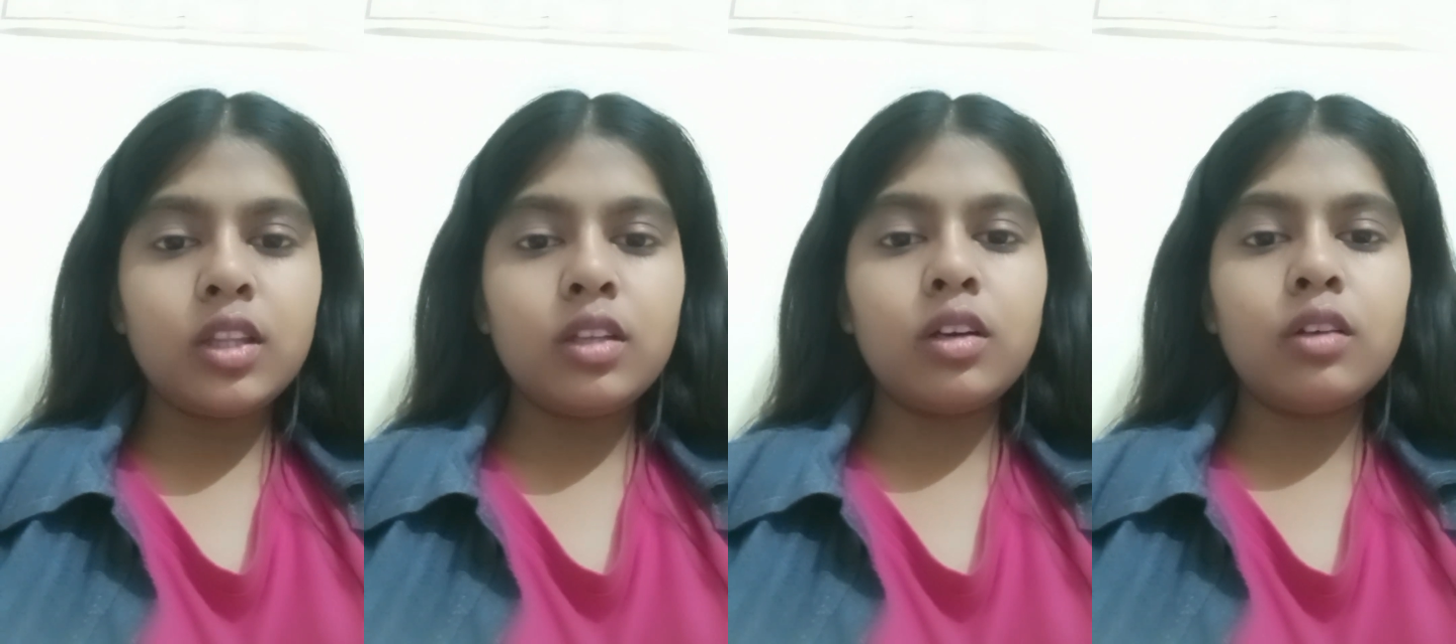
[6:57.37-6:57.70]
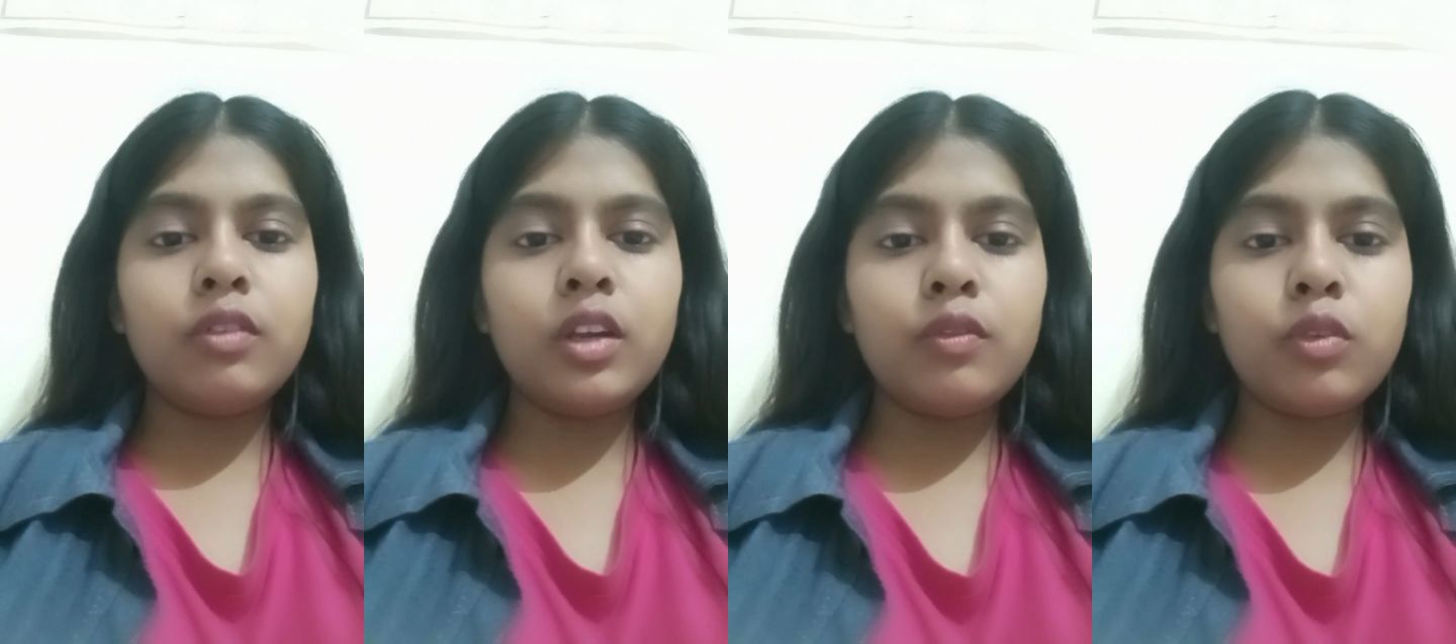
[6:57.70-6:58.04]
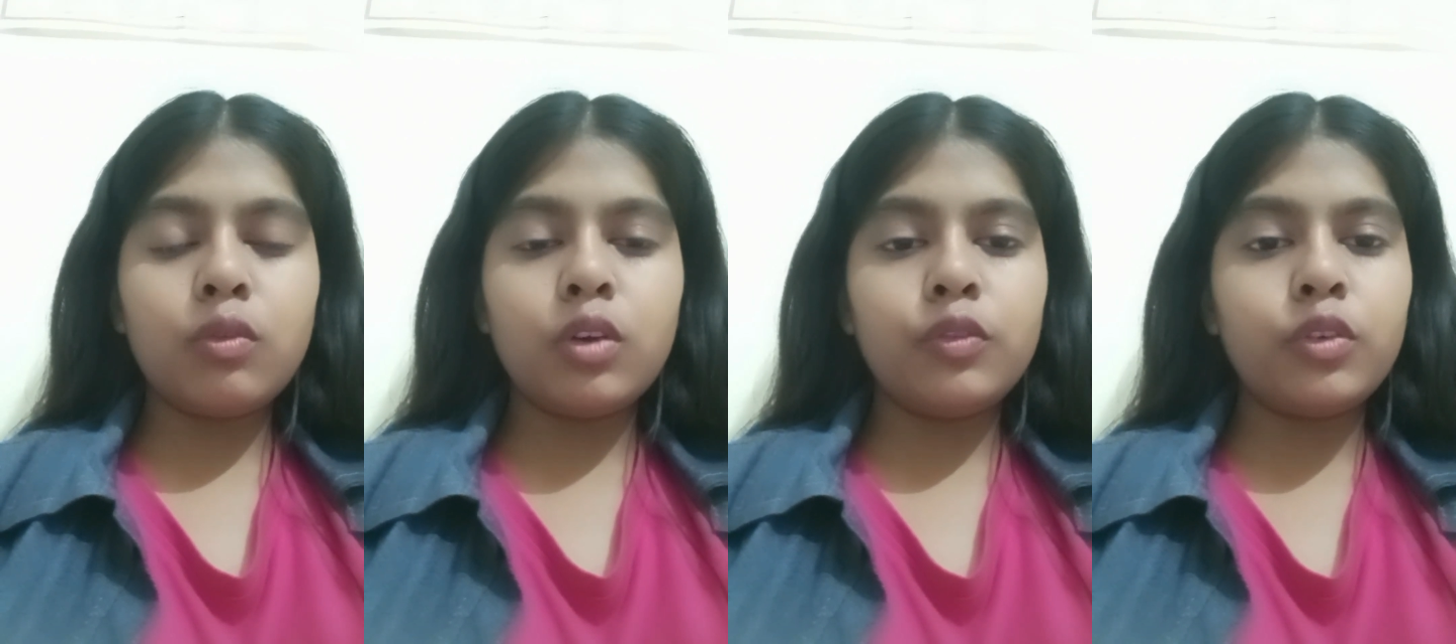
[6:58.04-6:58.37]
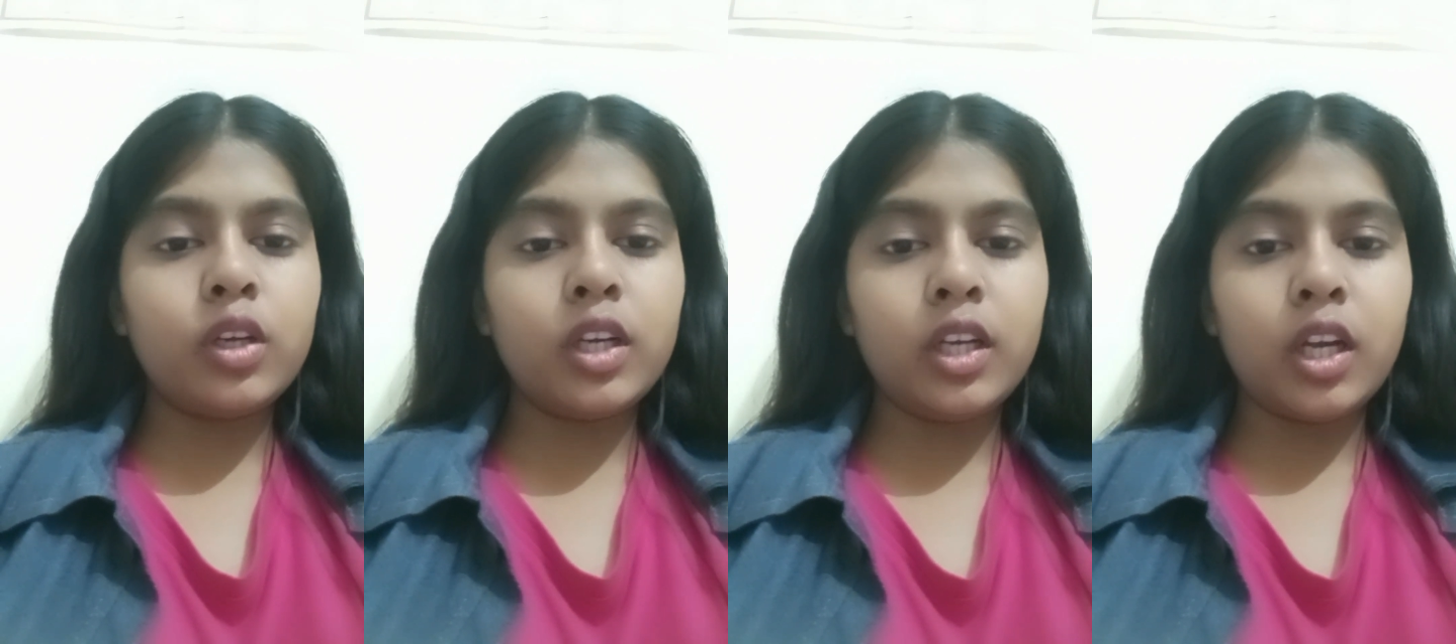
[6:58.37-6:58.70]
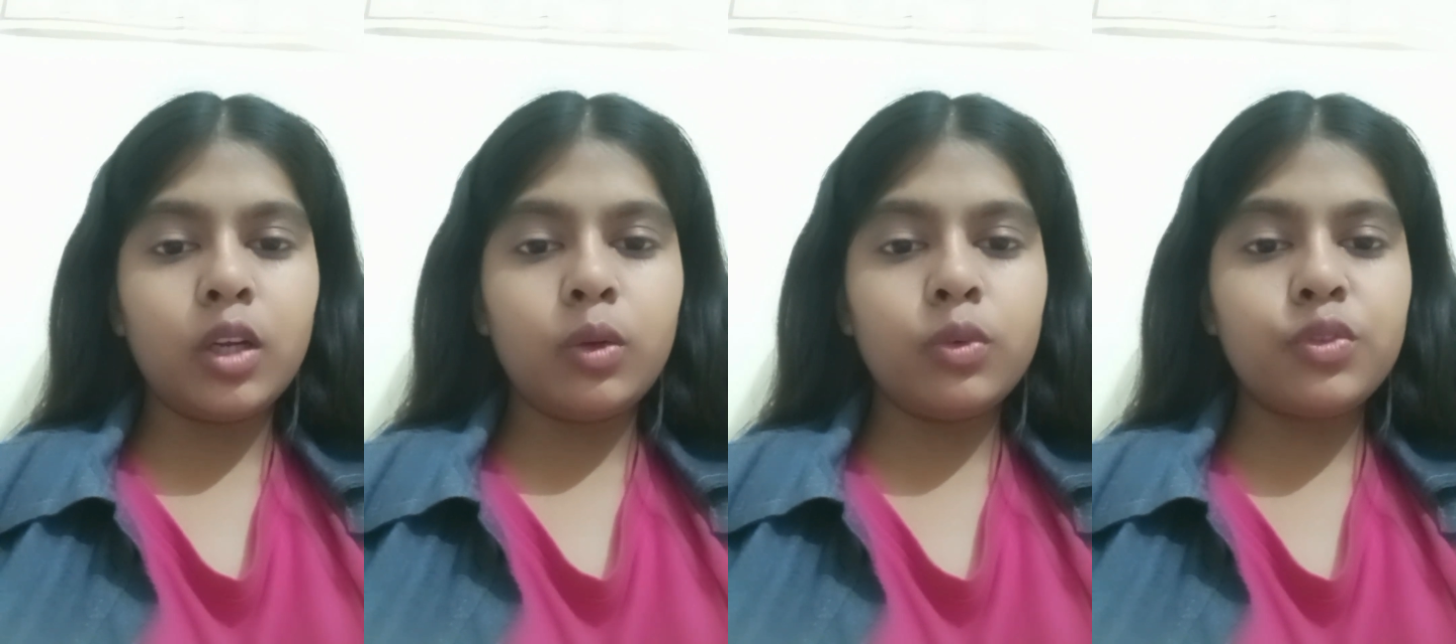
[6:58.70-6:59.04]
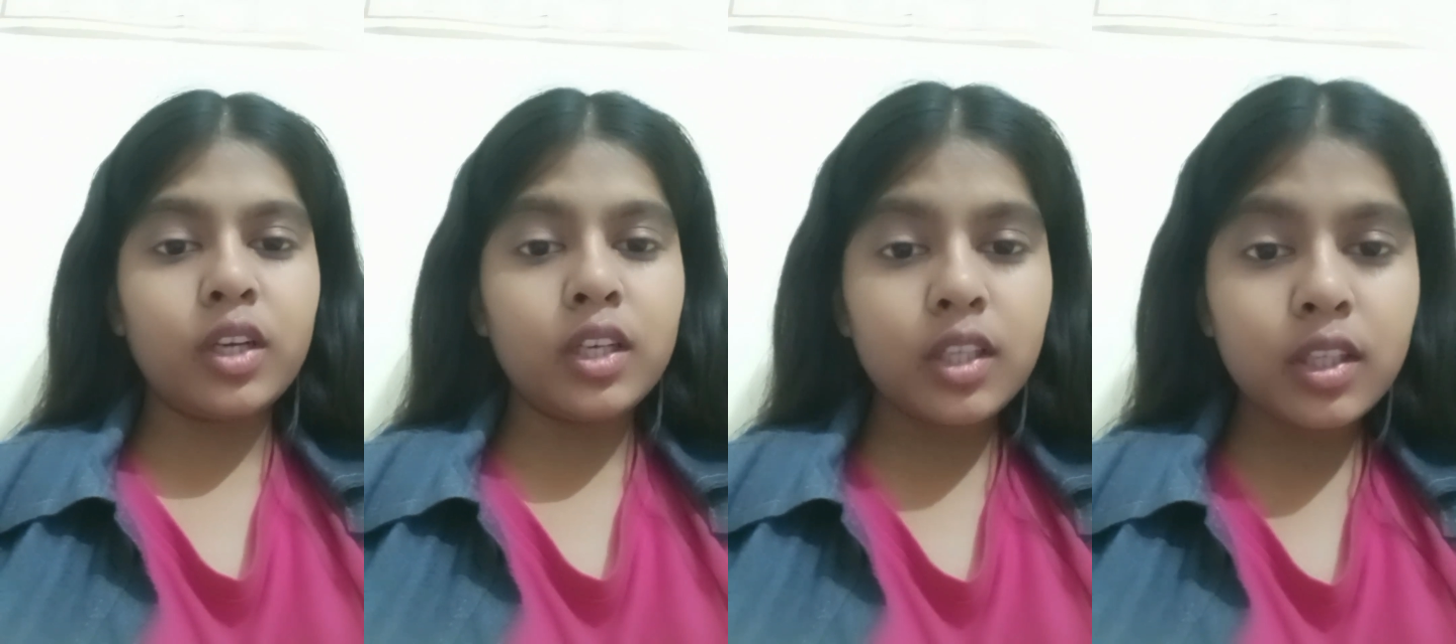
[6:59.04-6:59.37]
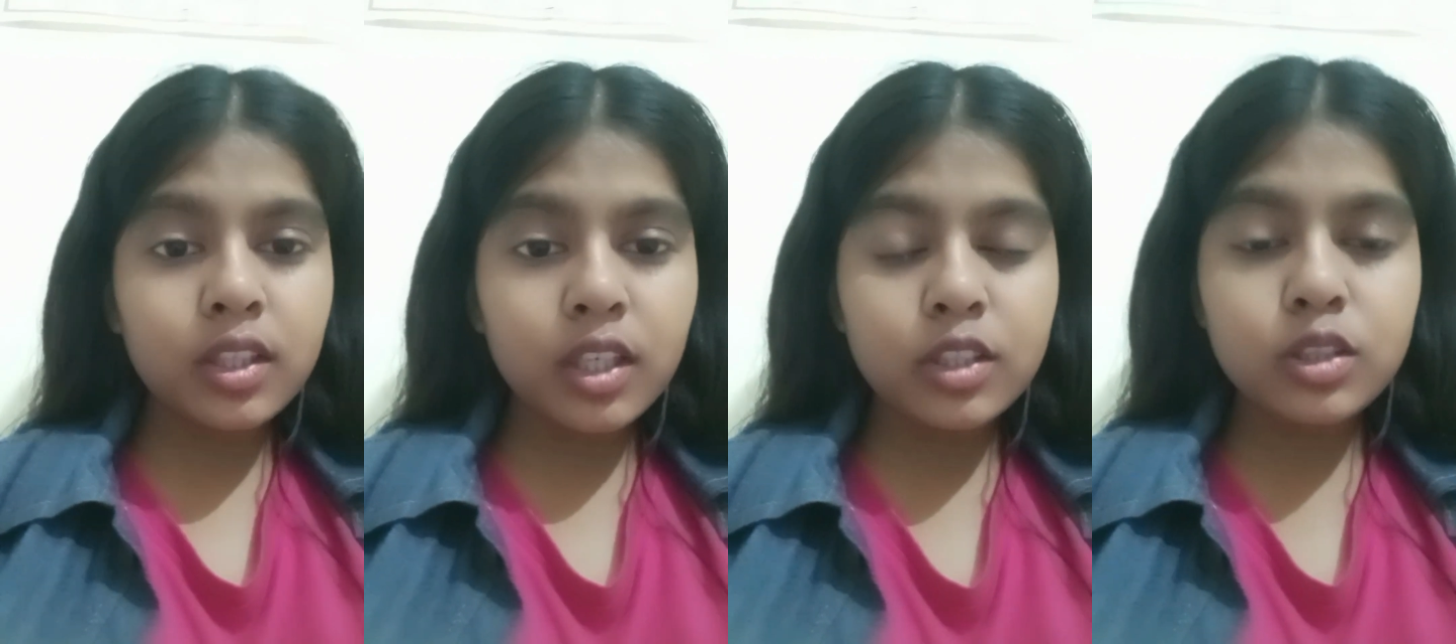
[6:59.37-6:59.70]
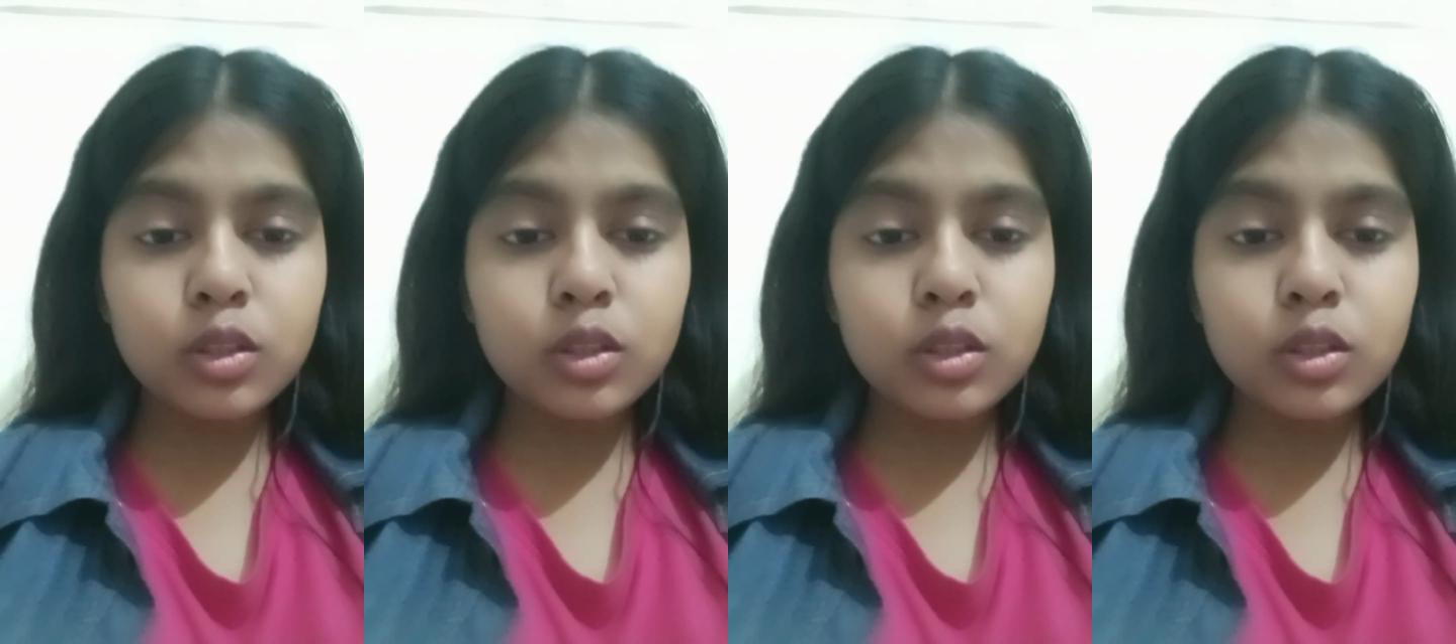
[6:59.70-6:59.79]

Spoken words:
and the way forward for India to strengthen